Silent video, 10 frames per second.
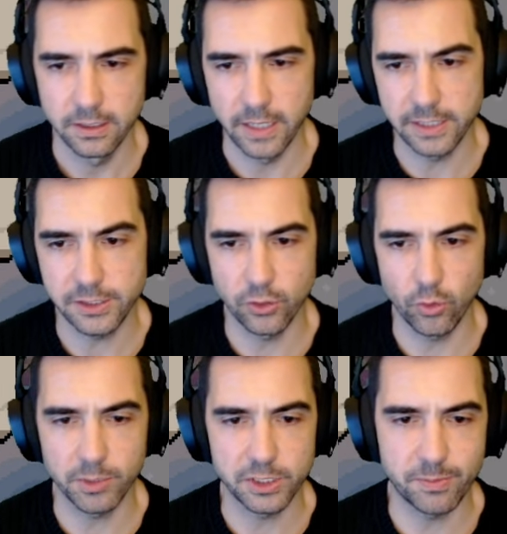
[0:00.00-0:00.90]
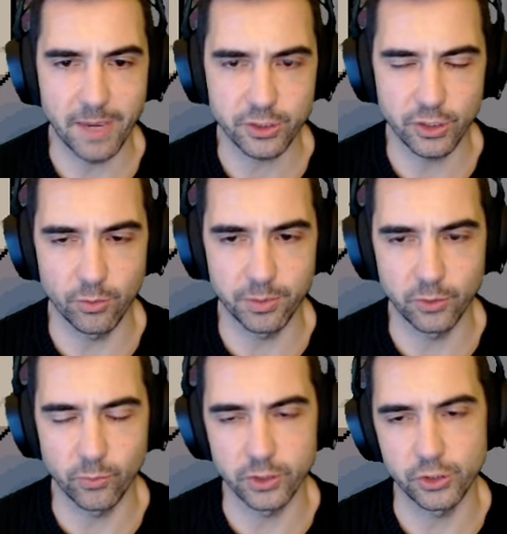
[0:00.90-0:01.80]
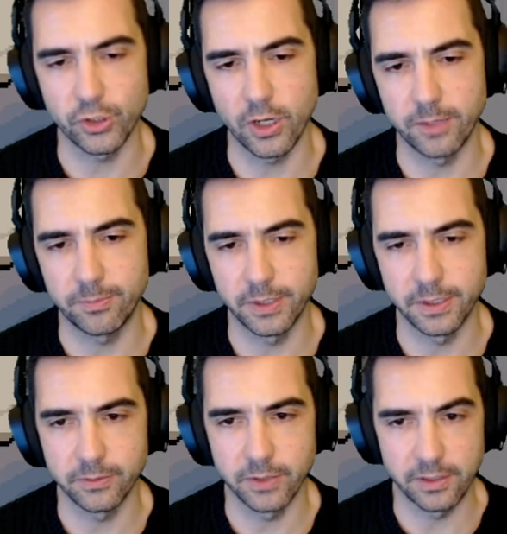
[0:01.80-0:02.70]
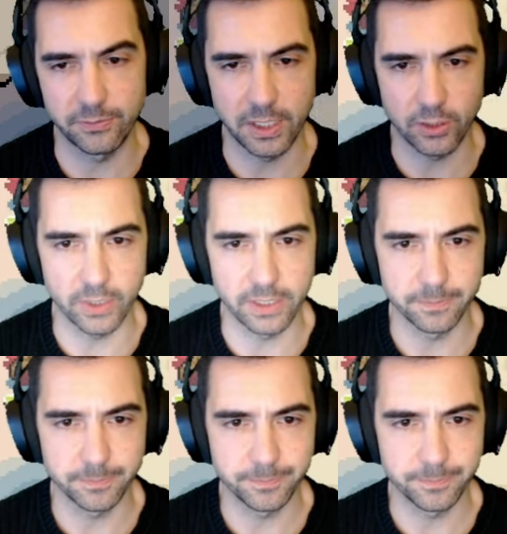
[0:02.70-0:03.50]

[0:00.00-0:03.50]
Knights can normally smash it open in one shot, but uh, if they crit.